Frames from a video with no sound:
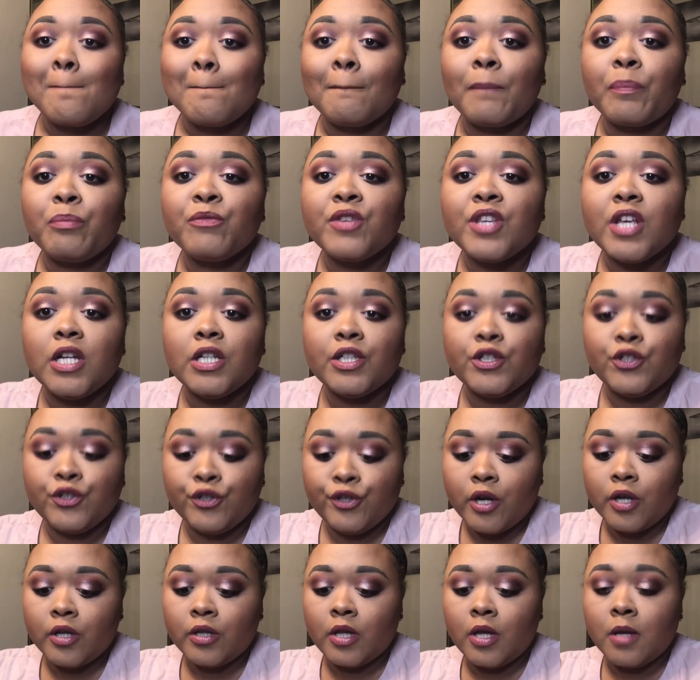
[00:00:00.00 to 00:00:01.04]
I'm telling
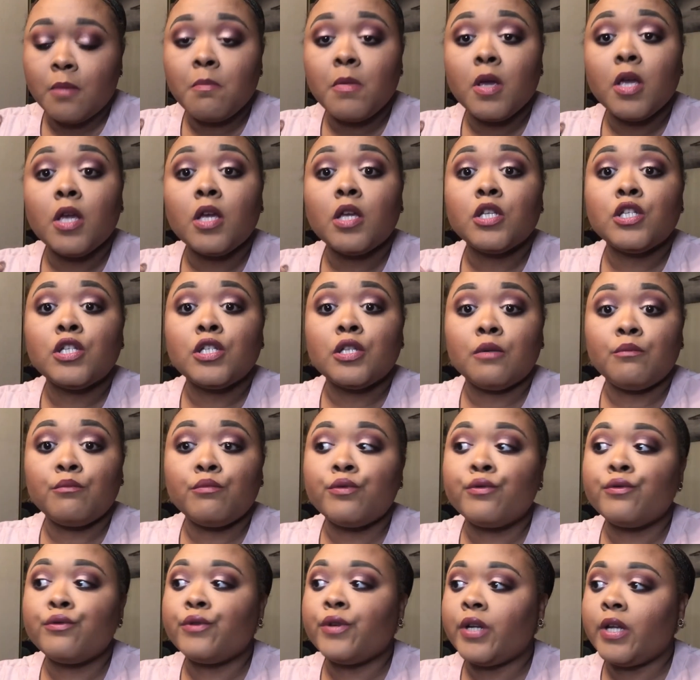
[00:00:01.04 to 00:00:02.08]
y'all, they make some
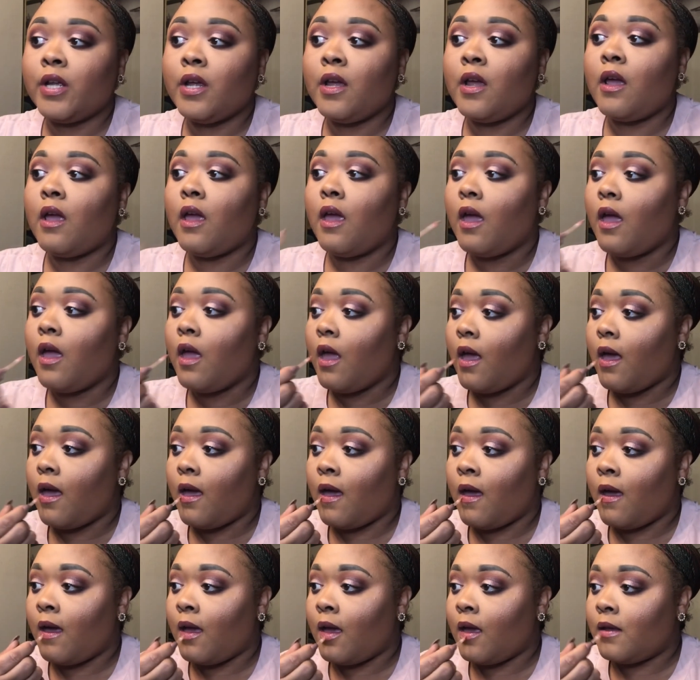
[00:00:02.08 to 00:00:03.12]
pretty
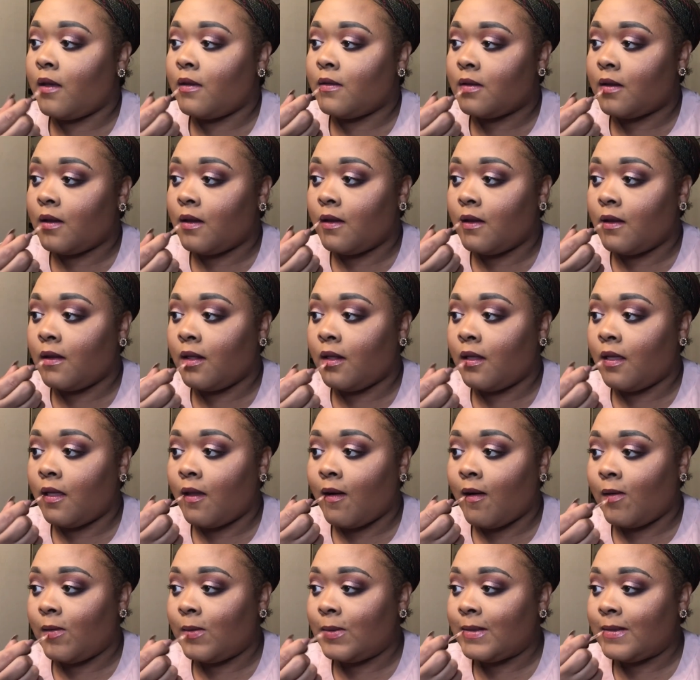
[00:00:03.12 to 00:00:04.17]
ass
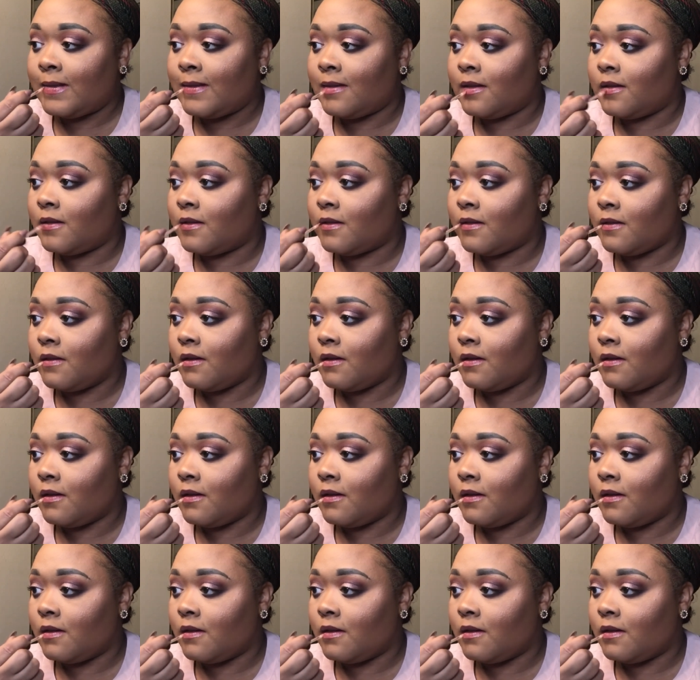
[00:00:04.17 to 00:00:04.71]
glosses.